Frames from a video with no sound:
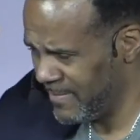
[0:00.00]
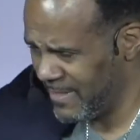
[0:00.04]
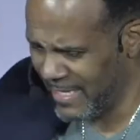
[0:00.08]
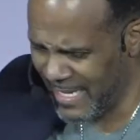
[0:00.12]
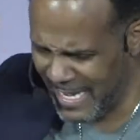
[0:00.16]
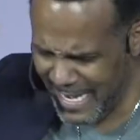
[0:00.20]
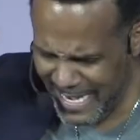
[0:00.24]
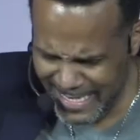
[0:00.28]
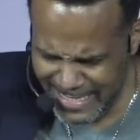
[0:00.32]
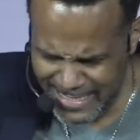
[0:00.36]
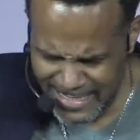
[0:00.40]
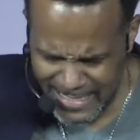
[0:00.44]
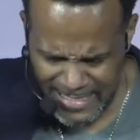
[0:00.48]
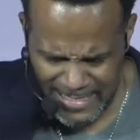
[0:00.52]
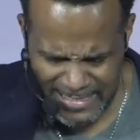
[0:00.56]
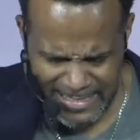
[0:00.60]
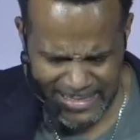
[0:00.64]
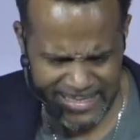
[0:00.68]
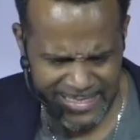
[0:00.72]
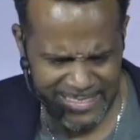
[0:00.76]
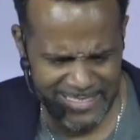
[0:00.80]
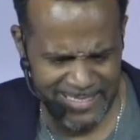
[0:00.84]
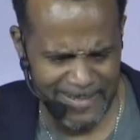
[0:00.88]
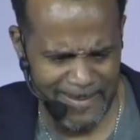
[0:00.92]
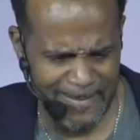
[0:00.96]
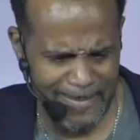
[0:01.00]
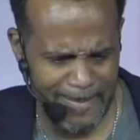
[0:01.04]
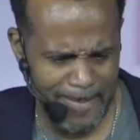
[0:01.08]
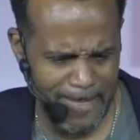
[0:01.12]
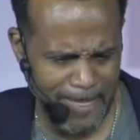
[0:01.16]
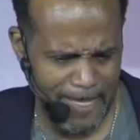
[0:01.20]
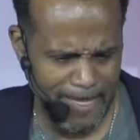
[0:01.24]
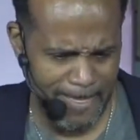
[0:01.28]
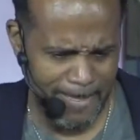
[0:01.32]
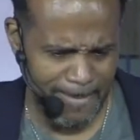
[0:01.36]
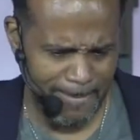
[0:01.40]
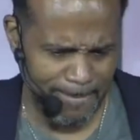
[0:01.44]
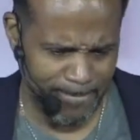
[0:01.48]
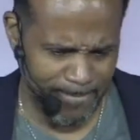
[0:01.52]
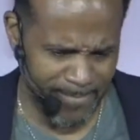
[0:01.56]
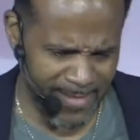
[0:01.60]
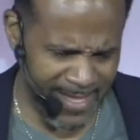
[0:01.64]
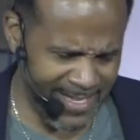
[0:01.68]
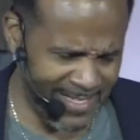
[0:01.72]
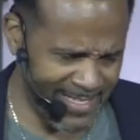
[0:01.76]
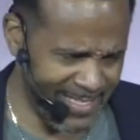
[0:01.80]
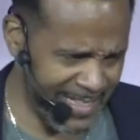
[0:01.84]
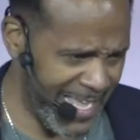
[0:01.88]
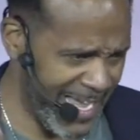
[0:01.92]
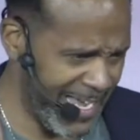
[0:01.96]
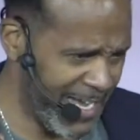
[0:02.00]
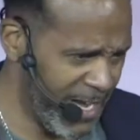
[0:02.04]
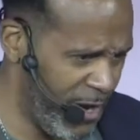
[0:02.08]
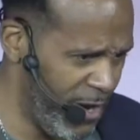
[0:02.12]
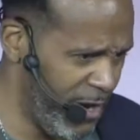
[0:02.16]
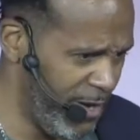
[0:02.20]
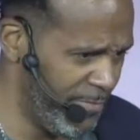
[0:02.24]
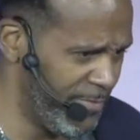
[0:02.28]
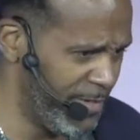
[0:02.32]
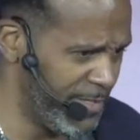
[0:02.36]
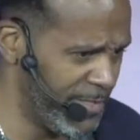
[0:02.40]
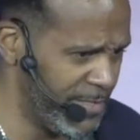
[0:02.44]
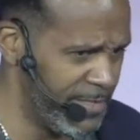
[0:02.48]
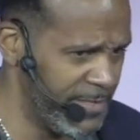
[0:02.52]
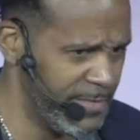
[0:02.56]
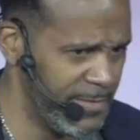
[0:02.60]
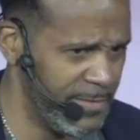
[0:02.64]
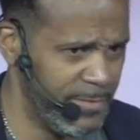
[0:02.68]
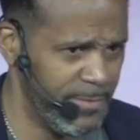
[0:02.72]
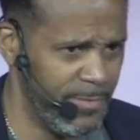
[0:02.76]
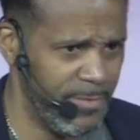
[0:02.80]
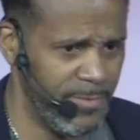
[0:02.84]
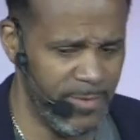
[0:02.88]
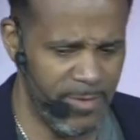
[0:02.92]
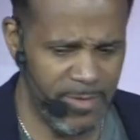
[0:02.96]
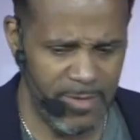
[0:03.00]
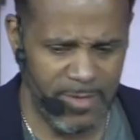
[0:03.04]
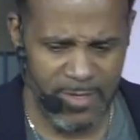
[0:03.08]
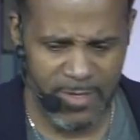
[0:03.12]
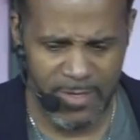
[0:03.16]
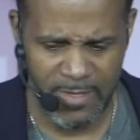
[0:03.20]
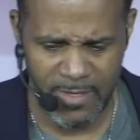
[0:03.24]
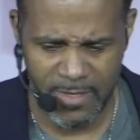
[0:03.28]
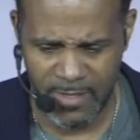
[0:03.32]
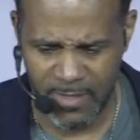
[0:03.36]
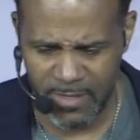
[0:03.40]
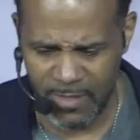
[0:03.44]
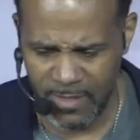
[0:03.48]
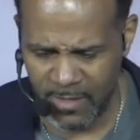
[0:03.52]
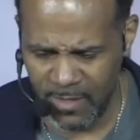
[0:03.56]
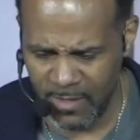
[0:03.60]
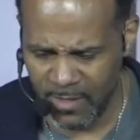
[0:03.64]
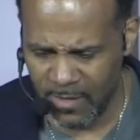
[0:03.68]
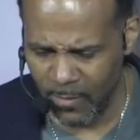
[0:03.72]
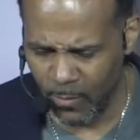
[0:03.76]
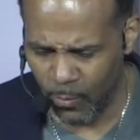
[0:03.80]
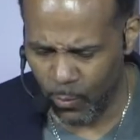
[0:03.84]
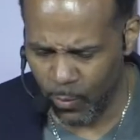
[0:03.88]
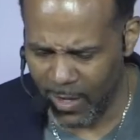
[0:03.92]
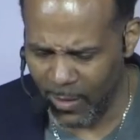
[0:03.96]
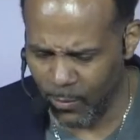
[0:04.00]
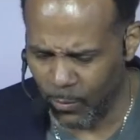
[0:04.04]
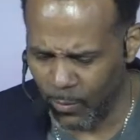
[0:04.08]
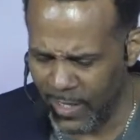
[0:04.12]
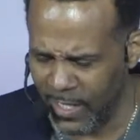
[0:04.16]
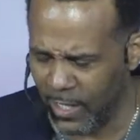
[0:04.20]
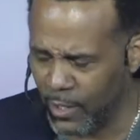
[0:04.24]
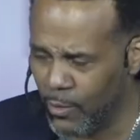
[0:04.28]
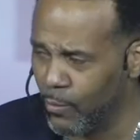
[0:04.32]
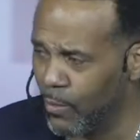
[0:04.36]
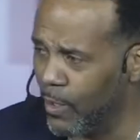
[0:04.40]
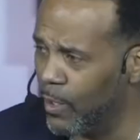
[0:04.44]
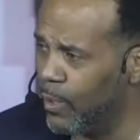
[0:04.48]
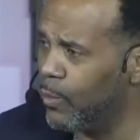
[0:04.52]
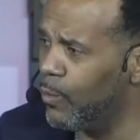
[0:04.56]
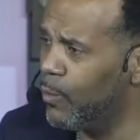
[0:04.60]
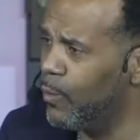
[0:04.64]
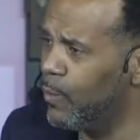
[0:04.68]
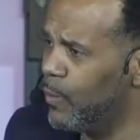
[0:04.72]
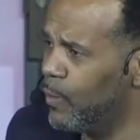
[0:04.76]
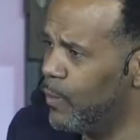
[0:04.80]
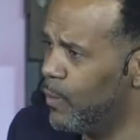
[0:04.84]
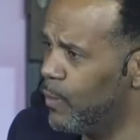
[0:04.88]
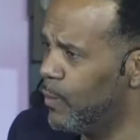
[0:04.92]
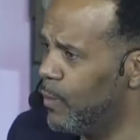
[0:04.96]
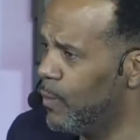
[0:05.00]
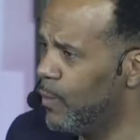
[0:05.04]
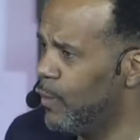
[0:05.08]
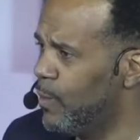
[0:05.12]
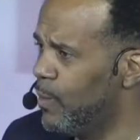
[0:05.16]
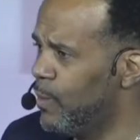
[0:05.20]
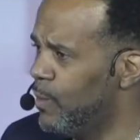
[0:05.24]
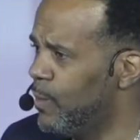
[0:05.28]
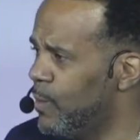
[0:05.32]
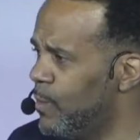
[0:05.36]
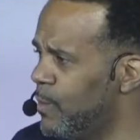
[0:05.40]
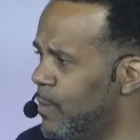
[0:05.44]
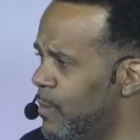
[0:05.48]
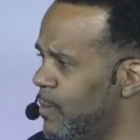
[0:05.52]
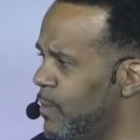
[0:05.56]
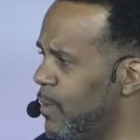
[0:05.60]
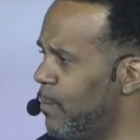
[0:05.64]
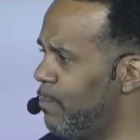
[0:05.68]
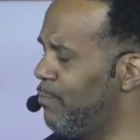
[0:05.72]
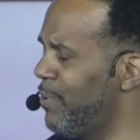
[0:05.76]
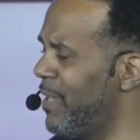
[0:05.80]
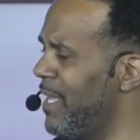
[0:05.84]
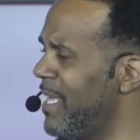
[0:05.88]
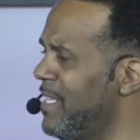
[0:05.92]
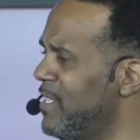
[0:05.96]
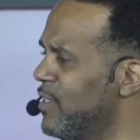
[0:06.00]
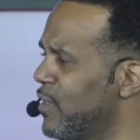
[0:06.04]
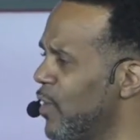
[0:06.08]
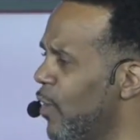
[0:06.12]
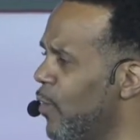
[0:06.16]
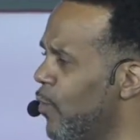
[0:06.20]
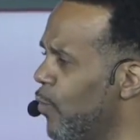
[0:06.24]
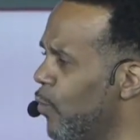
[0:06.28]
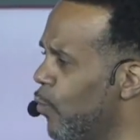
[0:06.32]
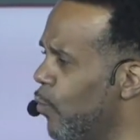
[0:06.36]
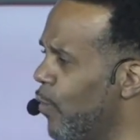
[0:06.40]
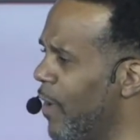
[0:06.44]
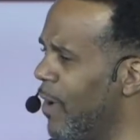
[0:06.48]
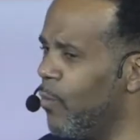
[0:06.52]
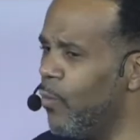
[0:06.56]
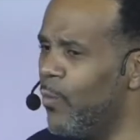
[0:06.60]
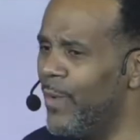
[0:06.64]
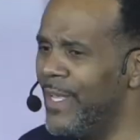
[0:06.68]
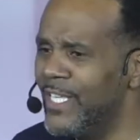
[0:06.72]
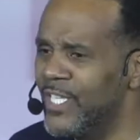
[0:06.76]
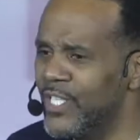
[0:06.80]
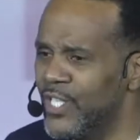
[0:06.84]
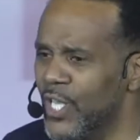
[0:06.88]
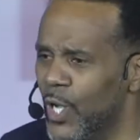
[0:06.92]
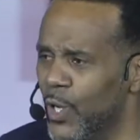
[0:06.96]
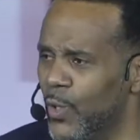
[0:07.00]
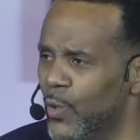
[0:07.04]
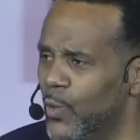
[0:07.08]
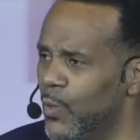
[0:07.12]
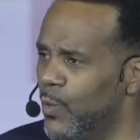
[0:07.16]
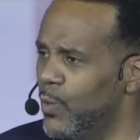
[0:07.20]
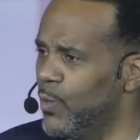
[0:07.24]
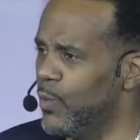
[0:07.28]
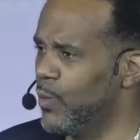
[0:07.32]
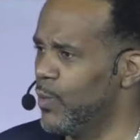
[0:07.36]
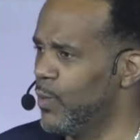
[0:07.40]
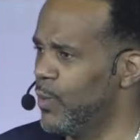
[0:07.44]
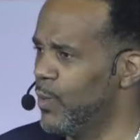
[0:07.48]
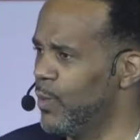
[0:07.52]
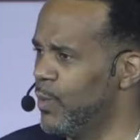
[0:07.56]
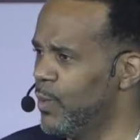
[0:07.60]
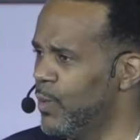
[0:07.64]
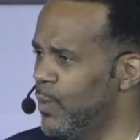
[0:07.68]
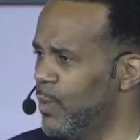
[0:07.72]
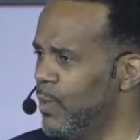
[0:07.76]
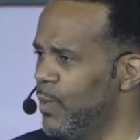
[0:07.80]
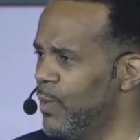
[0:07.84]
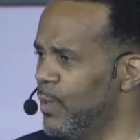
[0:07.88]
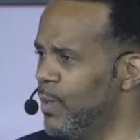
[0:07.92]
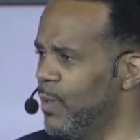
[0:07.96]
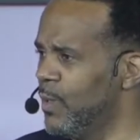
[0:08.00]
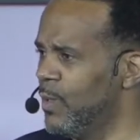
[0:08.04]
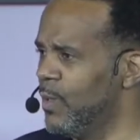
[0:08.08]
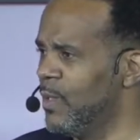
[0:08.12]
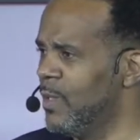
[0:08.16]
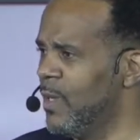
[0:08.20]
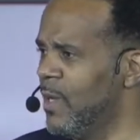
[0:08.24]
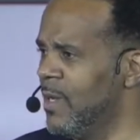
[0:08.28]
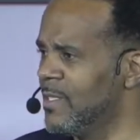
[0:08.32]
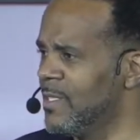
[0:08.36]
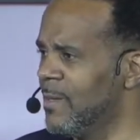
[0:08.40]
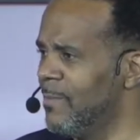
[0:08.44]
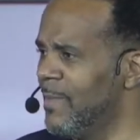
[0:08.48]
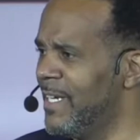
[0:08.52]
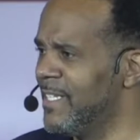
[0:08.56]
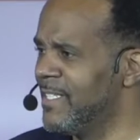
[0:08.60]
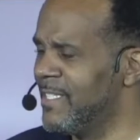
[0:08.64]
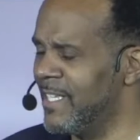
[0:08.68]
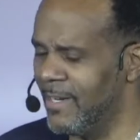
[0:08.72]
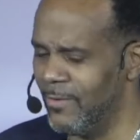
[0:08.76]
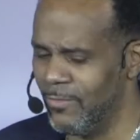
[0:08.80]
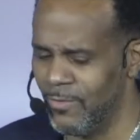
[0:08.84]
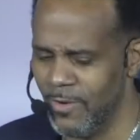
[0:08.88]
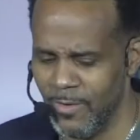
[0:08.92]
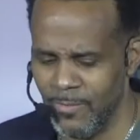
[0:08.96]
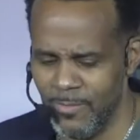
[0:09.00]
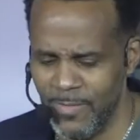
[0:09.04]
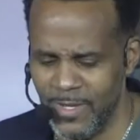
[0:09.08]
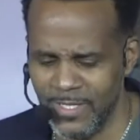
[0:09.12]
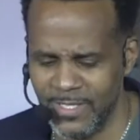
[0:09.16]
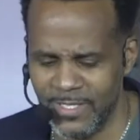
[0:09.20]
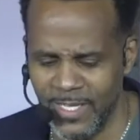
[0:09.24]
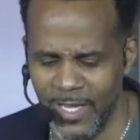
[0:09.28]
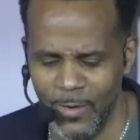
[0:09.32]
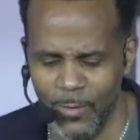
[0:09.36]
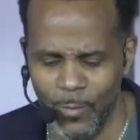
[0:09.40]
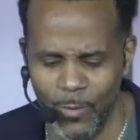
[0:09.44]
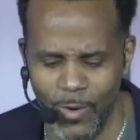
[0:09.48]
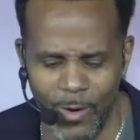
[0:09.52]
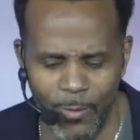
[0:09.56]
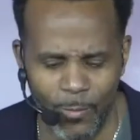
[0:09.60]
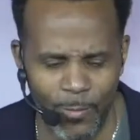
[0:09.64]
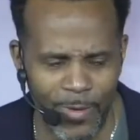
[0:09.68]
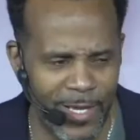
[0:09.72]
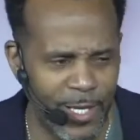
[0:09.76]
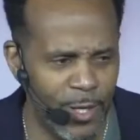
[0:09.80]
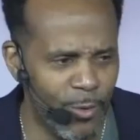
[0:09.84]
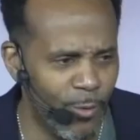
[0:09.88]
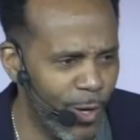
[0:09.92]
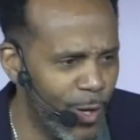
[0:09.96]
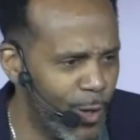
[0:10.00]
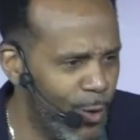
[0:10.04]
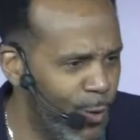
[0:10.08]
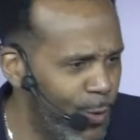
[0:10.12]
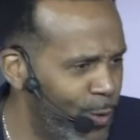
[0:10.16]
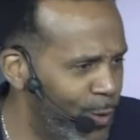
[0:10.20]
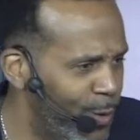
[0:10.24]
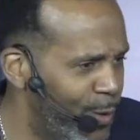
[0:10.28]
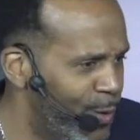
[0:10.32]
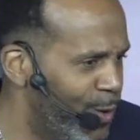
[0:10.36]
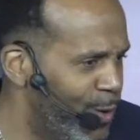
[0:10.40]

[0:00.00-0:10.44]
kindness it's like harvest. What we grow depends on what we sow. Somebody said it with me. Say, what we grow